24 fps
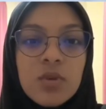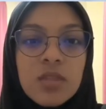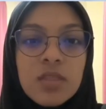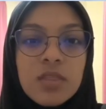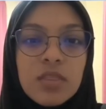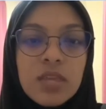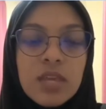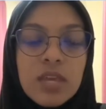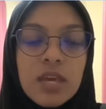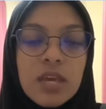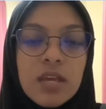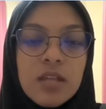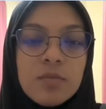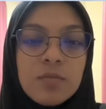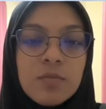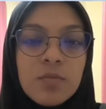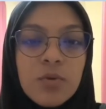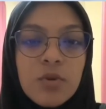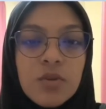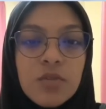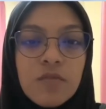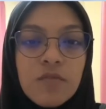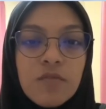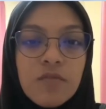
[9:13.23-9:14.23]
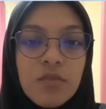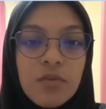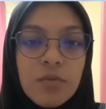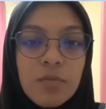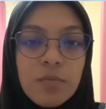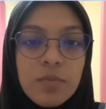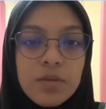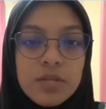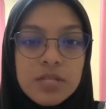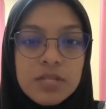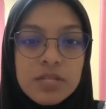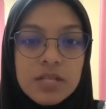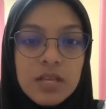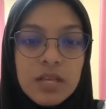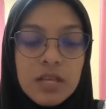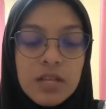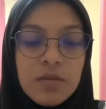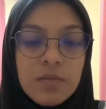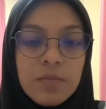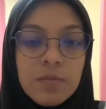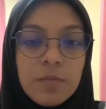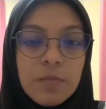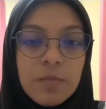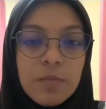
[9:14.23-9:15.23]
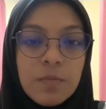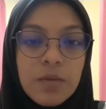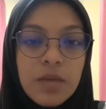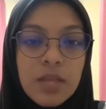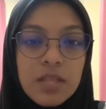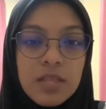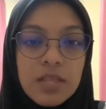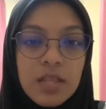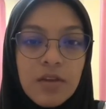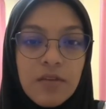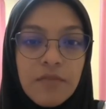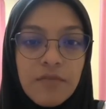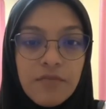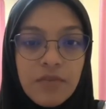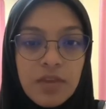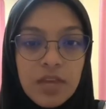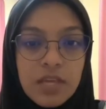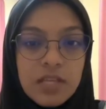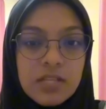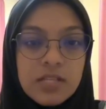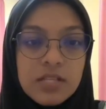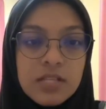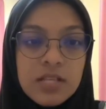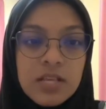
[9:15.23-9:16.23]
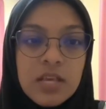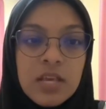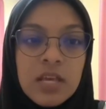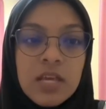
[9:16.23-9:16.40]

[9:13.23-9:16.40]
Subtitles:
28.4% beta phase.